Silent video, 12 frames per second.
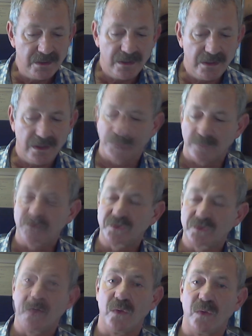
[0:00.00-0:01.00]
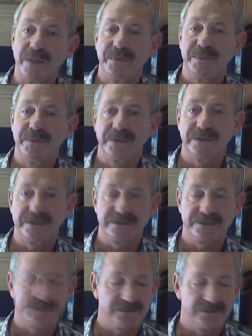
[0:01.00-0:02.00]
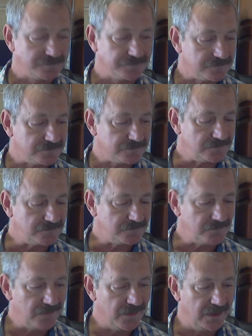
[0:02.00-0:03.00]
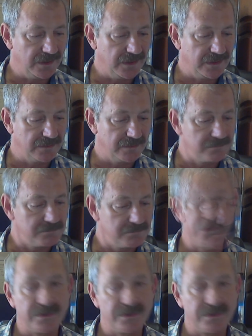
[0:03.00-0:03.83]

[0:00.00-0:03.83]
not sure why people does it. Maybe